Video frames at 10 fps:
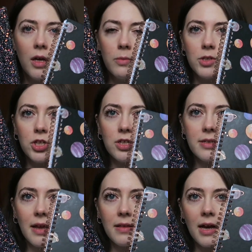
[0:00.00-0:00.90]
which are just
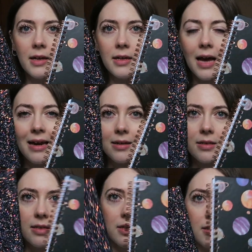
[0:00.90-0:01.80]
like the kind of
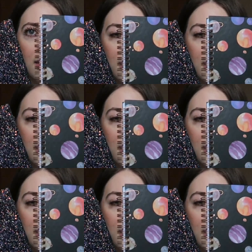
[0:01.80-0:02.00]
galaxy